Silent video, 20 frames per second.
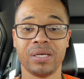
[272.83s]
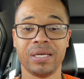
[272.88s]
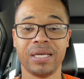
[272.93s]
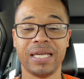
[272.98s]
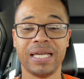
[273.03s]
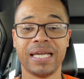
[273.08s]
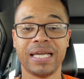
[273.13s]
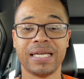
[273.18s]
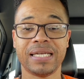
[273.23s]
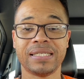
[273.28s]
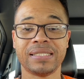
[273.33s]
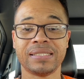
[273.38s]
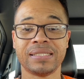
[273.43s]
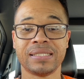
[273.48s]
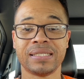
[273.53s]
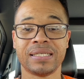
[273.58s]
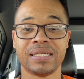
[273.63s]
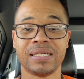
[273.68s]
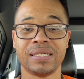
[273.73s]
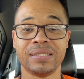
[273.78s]
And
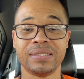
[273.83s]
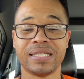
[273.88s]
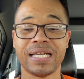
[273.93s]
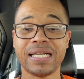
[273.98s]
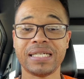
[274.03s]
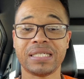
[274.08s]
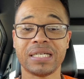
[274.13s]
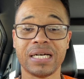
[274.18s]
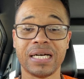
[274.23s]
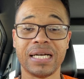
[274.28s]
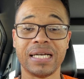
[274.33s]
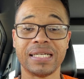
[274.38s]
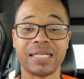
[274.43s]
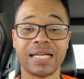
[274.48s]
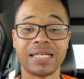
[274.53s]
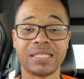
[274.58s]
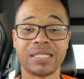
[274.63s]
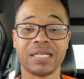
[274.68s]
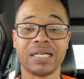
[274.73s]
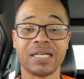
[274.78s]
that
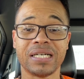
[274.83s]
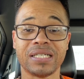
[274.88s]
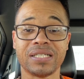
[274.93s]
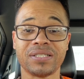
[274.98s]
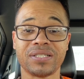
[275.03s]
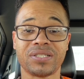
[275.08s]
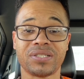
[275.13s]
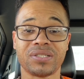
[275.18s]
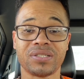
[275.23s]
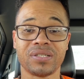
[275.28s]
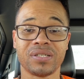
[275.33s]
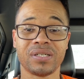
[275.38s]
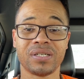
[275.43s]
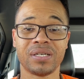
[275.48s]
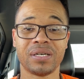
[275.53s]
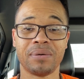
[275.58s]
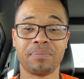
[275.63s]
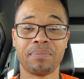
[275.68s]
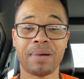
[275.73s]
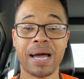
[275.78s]
does
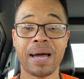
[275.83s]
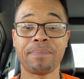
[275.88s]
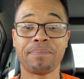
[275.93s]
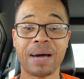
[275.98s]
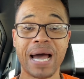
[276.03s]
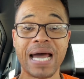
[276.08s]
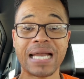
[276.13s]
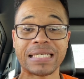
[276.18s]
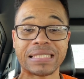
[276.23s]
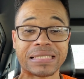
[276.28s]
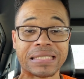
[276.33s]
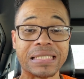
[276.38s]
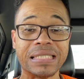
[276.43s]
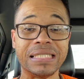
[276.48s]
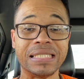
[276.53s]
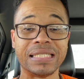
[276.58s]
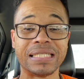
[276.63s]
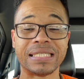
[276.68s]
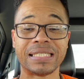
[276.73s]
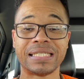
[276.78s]
my body
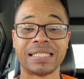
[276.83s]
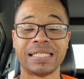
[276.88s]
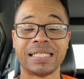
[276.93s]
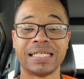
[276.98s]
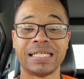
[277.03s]
good